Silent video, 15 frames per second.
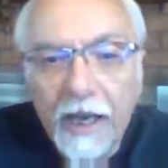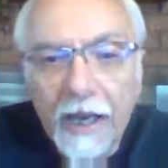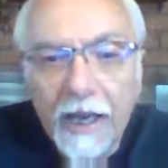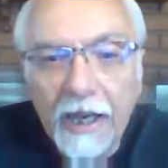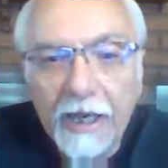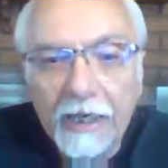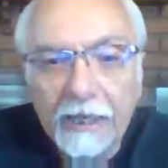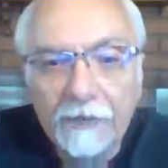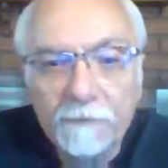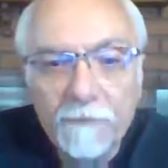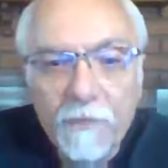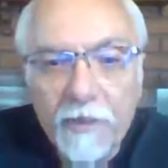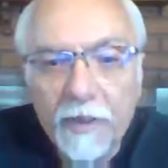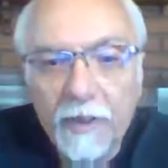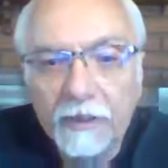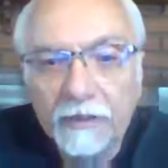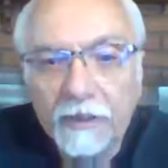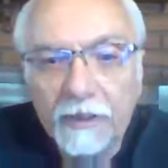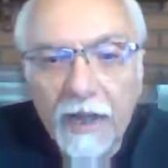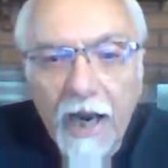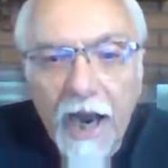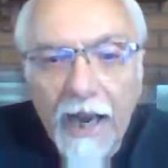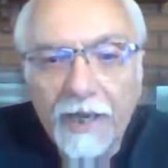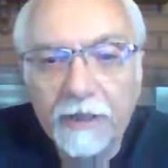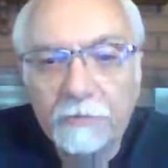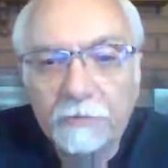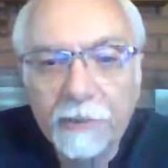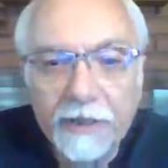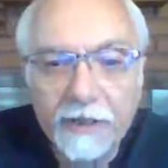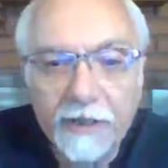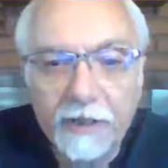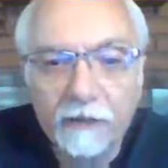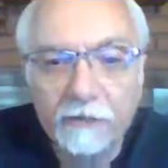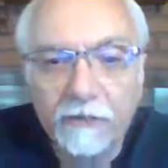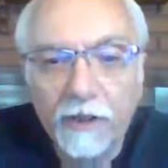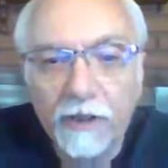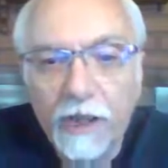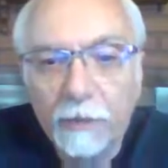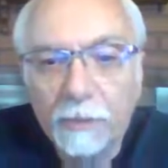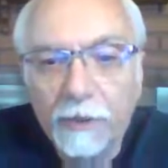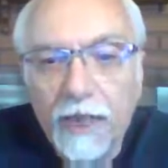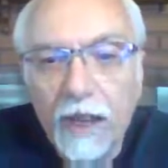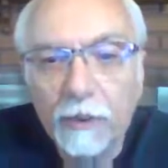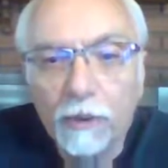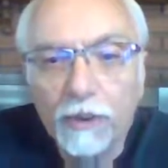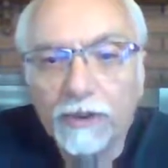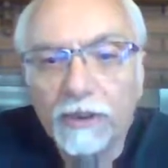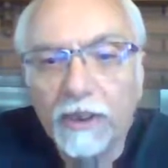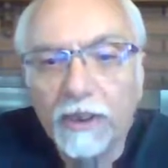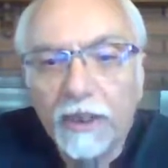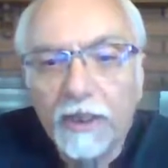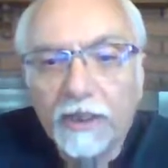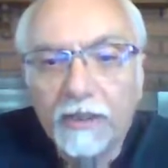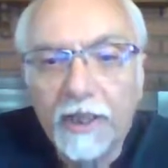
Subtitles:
that I can be there for a couple hours to